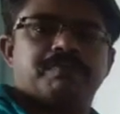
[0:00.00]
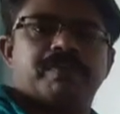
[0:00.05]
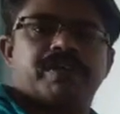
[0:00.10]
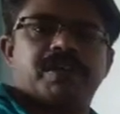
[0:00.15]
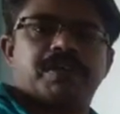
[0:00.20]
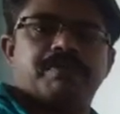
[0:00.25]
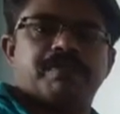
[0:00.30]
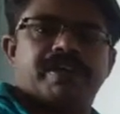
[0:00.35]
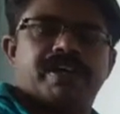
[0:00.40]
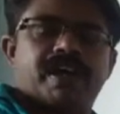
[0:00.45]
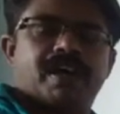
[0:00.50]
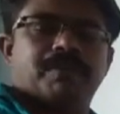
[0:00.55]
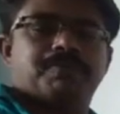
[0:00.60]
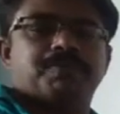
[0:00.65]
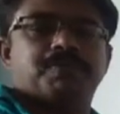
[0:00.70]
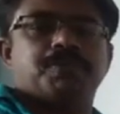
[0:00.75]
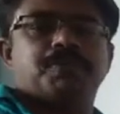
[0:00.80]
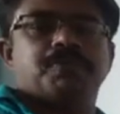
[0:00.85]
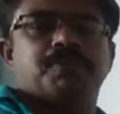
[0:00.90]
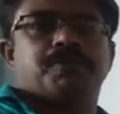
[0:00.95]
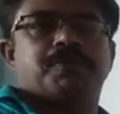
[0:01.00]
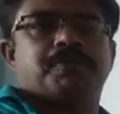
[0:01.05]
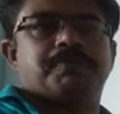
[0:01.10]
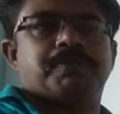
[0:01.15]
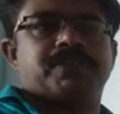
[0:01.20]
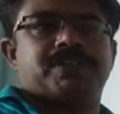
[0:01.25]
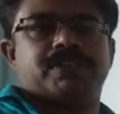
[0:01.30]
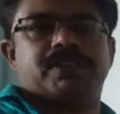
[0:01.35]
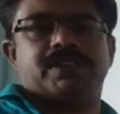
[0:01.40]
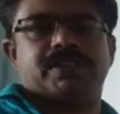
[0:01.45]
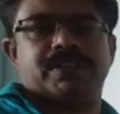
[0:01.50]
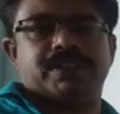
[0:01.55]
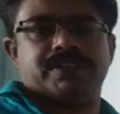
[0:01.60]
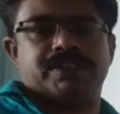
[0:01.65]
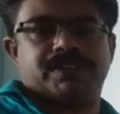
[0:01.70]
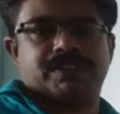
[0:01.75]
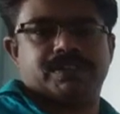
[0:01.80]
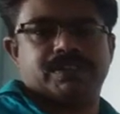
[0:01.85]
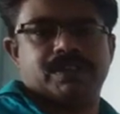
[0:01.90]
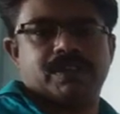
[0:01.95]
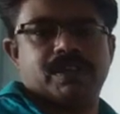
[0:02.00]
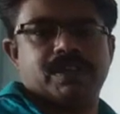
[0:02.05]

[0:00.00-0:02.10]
where we have to use present tense,